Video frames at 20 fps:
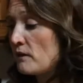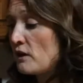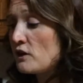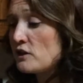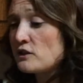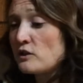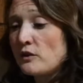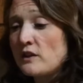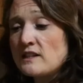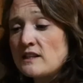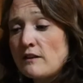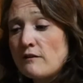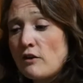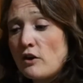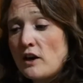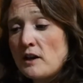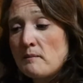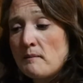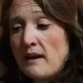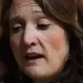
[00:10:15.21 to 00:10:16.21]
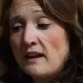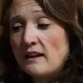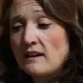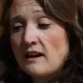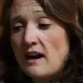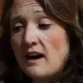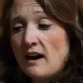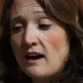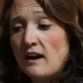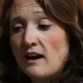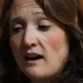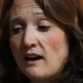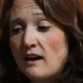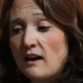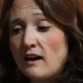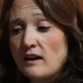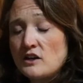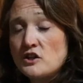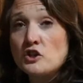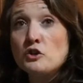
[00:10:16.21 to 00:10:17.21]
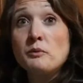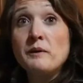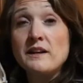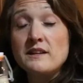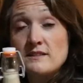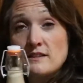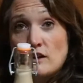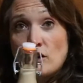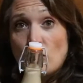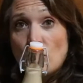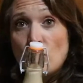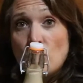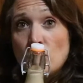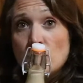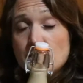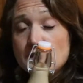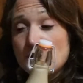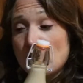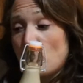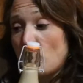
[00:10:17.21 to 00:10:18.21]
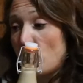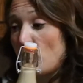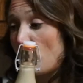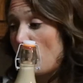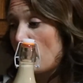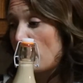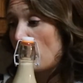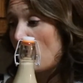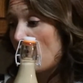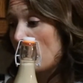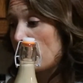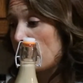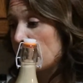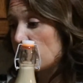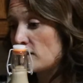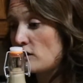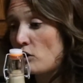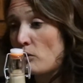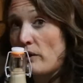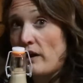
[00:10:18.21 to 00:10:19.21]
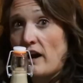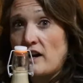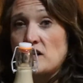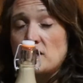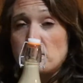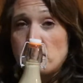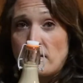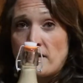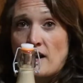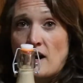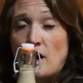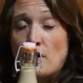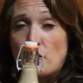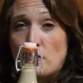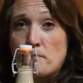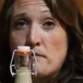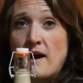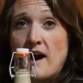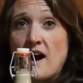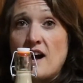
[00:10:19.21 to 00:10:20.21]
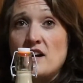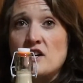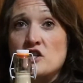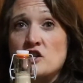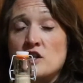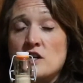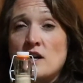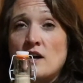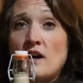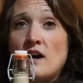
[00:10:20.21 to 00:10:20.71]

So this I've already made 2 weeks ago, so I've got this going. I just made that other batch.